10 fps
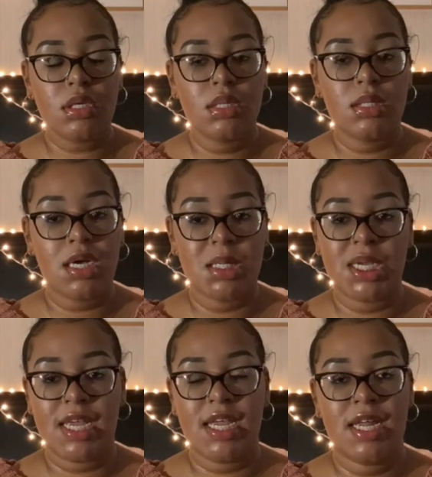
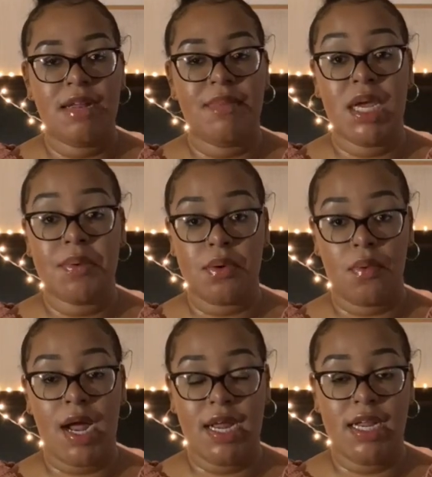touching it and being able to
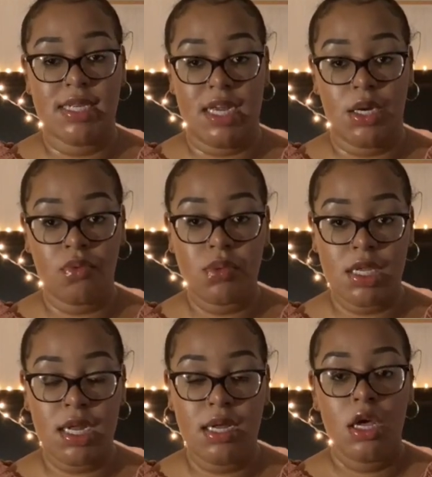write and take notes
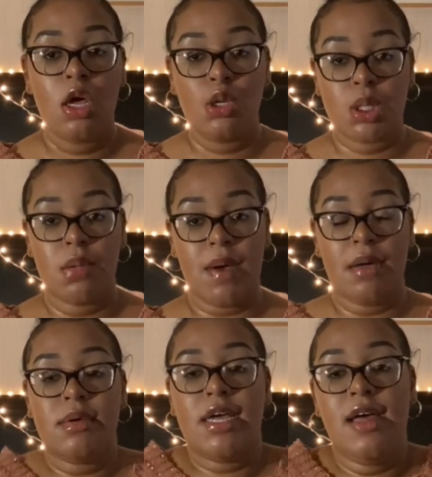in it. So the
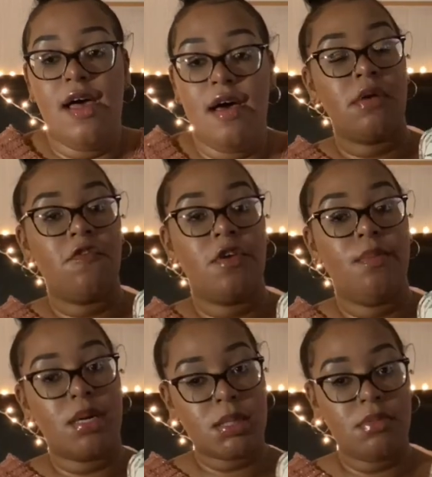Bible I have from
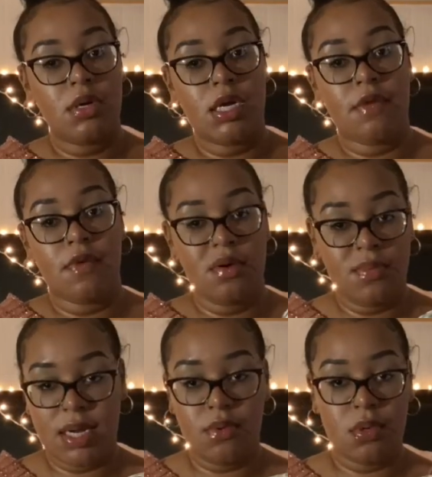Books A Million, if
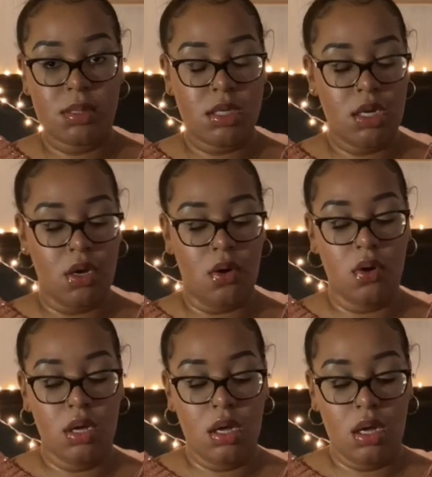anybody wants to know,
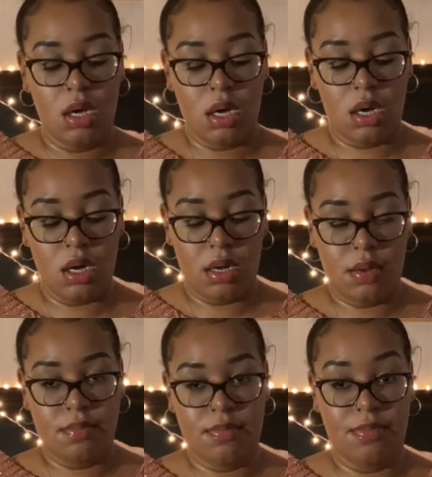
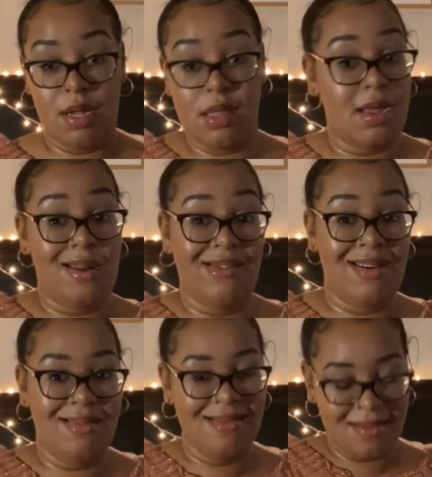not like I don't
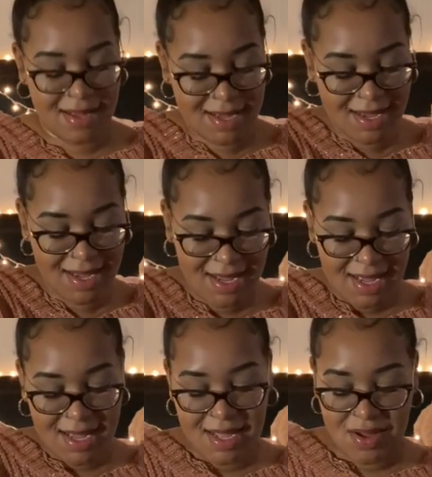care.
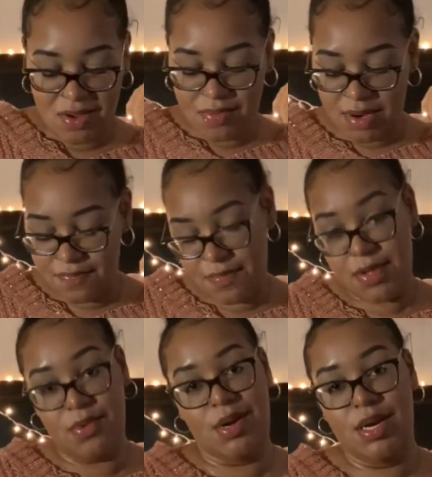But if
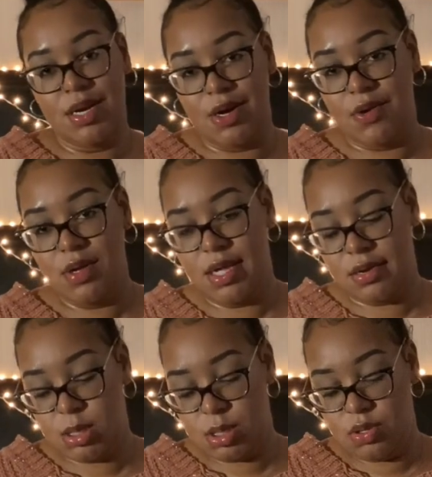you want to know, and
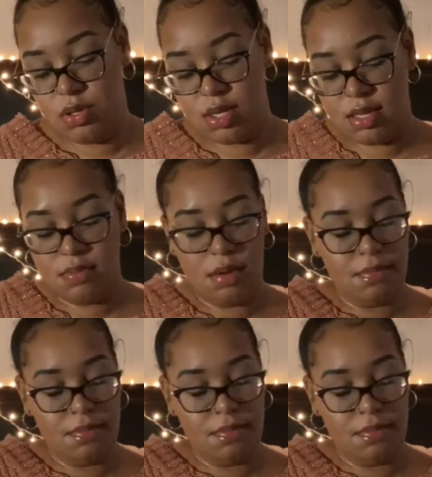I'll show you guys my